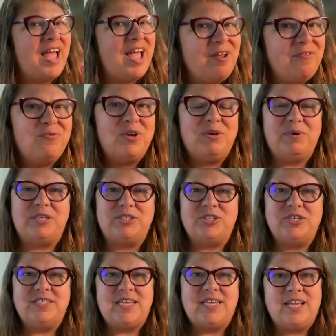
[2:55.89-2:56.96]
every question
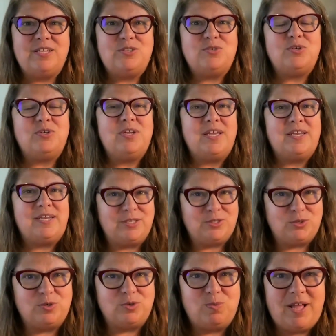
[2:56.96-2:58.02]
is answered and
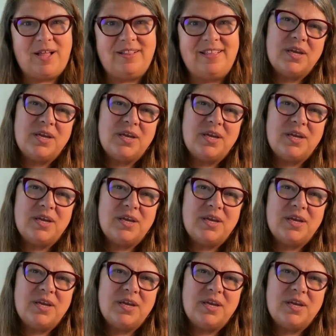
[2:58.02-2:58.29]
answered well,